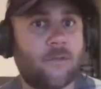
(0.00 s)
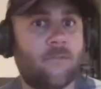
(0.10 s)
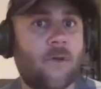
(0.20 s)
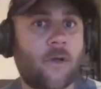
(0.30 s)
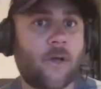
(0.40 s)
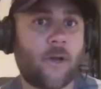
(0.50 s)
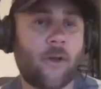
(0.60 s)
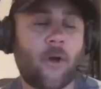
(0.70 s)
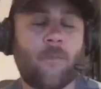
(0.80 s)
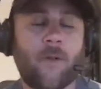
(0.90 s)
not going to
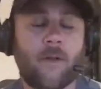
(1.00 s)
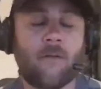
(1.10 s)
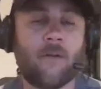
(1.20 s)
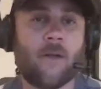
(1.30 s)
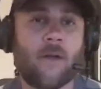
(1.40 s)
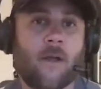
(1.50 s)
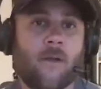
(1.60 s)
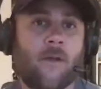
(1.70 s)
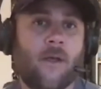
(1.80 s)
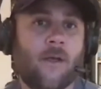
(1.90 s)
help, and
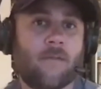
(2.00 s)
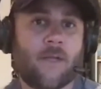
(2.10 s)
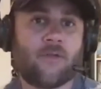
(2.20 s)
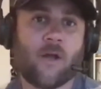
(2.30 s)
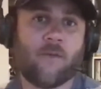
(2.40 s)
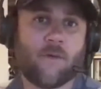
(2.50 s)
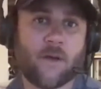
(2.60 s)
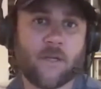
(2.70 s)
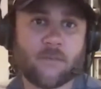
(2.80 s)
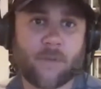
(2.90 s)
they try to fight
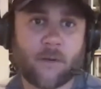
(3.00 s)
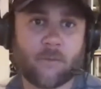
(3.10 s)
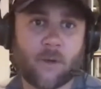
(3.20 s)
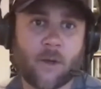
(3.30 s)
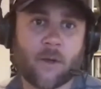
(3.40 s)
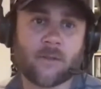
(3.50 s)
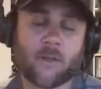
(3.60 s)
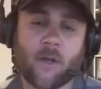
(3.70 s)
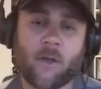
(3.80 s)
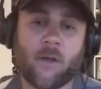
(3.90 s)
this battle alone.
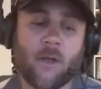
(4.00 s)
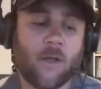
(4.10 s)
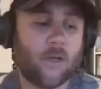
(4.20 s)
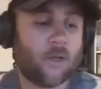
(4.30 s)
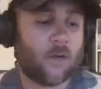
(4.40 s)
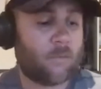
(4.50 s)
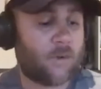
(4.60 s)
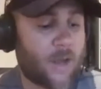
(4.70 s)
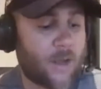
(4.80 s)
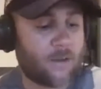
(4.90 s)
So I'm
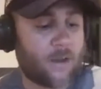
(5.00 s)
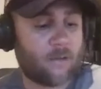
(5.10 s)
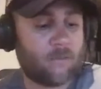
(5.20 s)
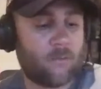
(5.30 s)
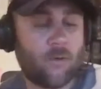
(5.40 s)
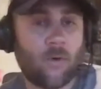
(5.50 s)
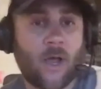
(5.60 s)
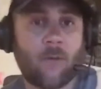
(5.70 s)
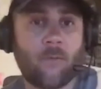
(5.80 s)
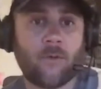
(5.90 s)
glad that you were
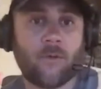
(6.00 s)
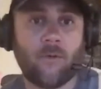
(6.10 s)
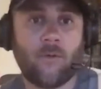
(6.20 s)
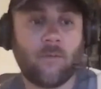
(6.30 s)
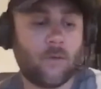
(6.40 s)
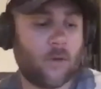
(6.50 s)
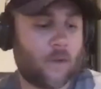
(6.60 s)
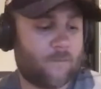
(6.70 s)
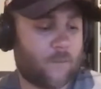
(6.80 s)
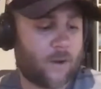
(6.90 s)
able to
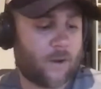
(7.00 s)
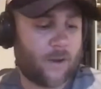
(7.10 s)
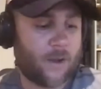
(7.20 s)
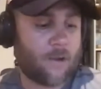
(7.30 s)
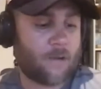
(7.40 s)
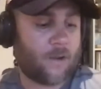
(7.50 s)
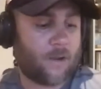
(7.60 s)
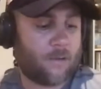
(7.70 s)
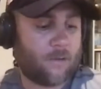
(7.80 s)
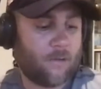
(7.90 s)
fight it out
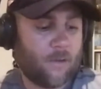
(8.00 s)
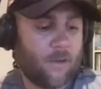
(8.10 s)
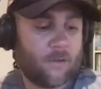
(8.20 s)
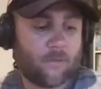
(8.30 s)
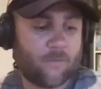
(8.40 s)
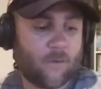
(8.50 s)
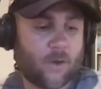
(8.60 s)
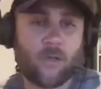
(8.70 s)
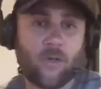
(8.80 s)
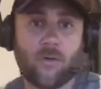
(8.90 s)
and to
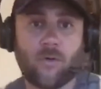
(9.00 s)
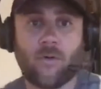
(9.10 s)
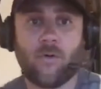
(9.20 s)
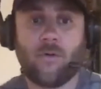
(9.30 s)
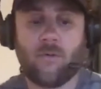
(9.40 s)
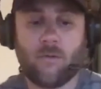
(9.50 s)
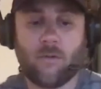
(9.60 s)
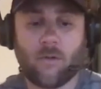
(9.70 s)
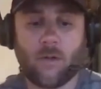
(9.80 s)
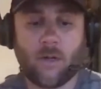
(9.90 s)
find your
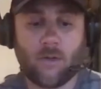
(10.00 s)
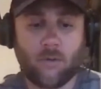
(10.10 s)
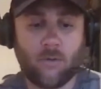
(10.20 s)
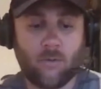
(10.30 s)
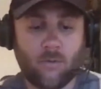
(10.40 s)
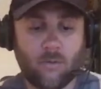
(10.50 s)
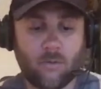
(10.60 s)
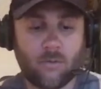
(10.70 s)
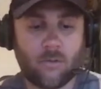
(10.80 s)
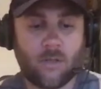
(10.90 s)
a new
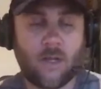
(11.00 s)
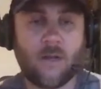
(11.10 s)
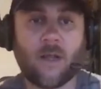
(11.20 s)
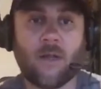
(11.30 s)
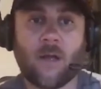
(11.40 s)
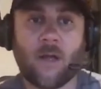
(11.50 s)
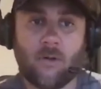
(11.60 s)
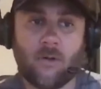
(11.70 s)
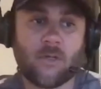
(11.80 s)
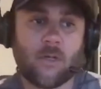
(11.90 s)
thing that
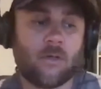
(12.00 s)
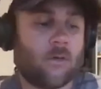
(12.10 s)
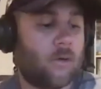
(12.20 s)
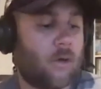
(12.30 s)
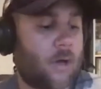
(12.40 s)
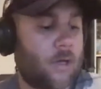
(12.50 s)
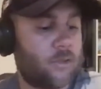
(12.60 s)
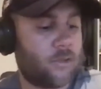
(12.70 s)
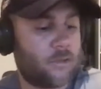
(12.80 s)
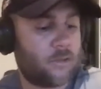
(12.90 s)
new
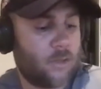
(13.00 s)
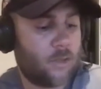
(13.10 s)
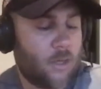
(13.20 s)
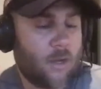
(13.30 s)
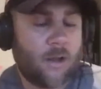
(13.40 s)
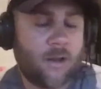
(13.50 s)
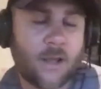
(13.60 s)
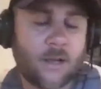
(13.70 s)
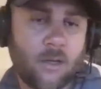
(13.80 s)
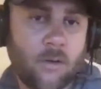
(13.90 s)
psychiatrist
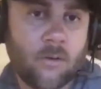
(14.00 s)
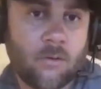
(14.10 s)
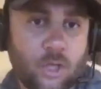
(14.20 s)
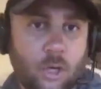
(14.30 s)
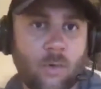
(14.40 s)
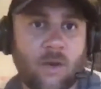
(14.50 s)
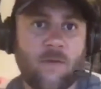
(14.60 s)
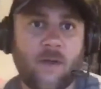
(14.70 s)
that you gel with, and